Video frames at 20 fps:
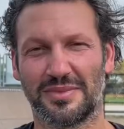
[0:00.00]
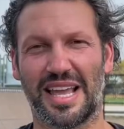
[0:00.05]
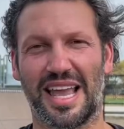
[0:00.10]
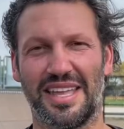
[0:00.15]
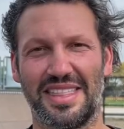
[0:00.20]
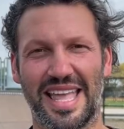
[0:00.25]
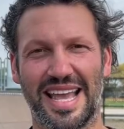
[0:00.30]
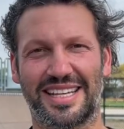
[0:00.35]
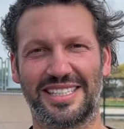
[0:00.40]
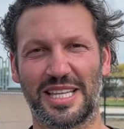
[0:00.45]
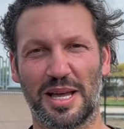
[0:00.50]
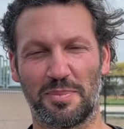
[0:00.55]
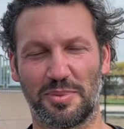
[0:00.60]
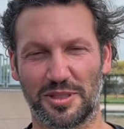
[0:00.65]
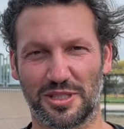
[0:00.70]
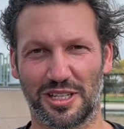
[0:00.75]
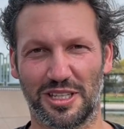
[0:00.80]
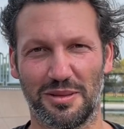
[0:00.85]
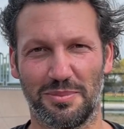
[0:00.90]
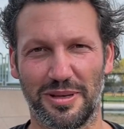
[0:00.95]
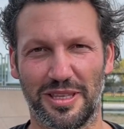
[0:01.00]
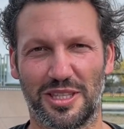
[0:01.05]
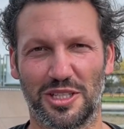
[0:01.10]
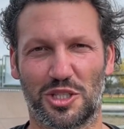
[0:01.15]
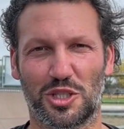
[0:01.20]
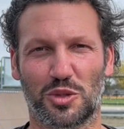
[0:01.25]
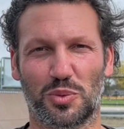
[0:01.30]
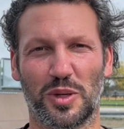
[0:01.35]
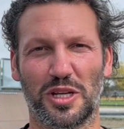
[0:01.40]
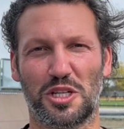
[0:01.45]
Okay, next up is gonna be the
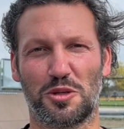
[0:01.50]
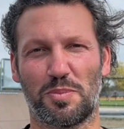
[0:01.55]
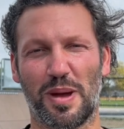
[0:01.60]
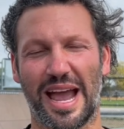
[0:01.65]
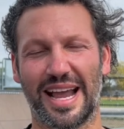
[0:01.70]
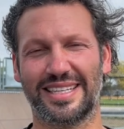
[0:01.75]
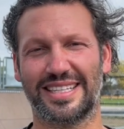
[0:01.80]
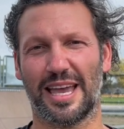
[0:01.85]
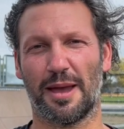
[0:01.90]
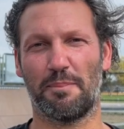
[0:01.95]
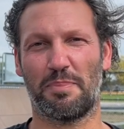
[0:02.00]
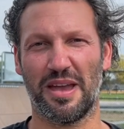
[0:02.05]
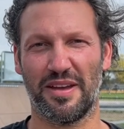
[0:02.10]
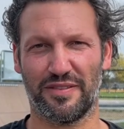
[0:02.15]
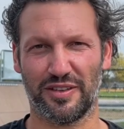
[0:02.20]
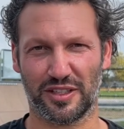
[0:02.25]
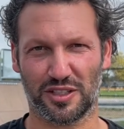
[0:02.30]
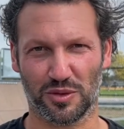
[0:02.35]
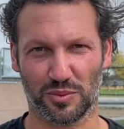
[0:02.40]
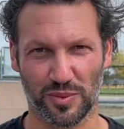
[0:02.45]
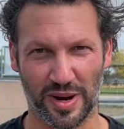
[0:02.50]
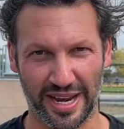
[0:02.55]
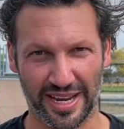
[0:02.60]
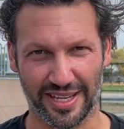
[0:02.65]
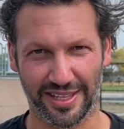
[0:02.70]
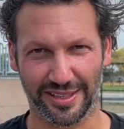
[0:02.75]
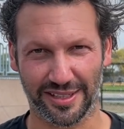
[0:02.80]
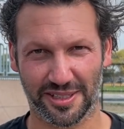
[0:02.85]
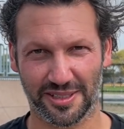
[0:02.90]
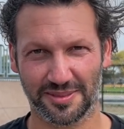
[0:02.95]
switch backside pivot to
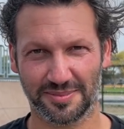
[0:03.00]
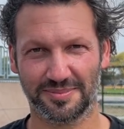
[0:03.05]
regular.